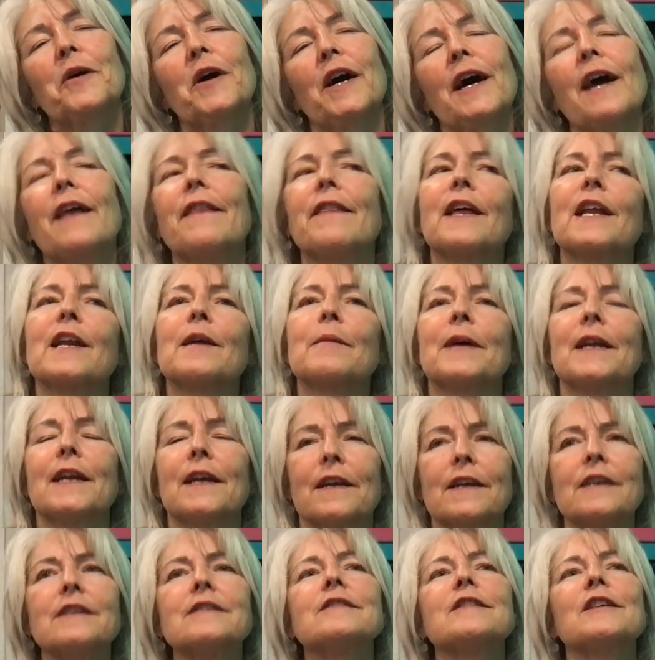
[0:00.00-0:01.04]
and then I'm going to
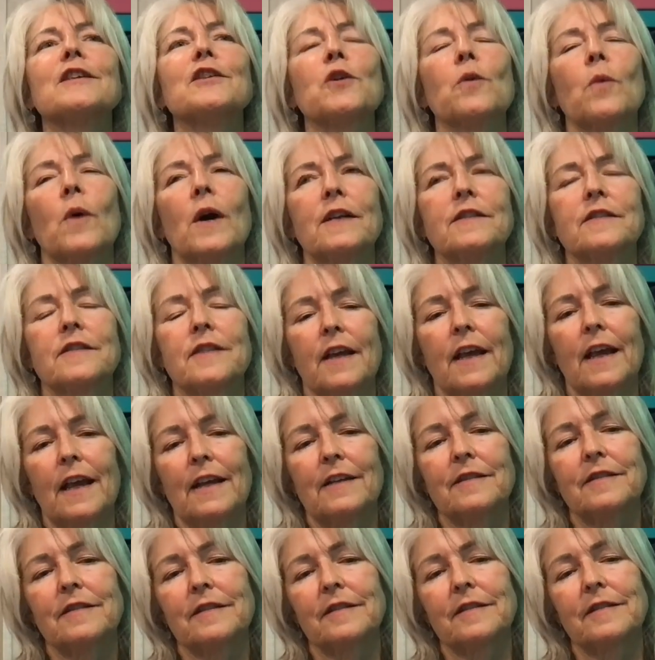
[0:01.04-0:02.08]
continue on to
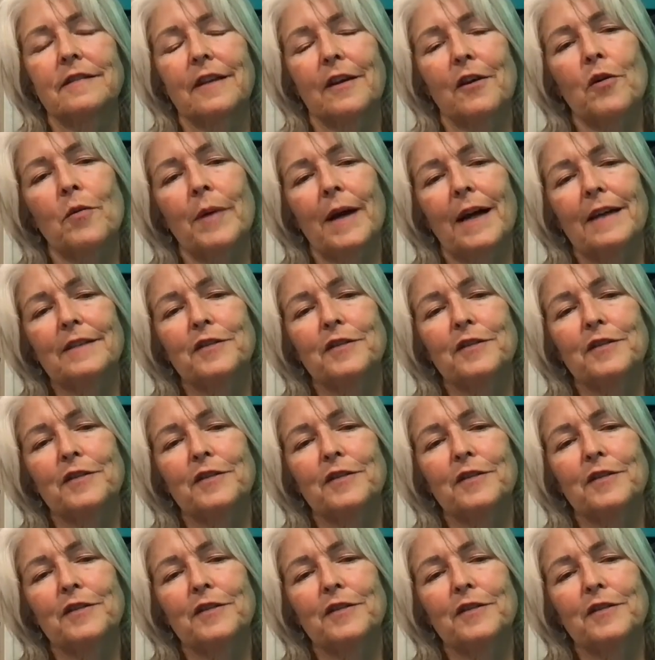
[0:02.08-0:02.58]
Kansas and go back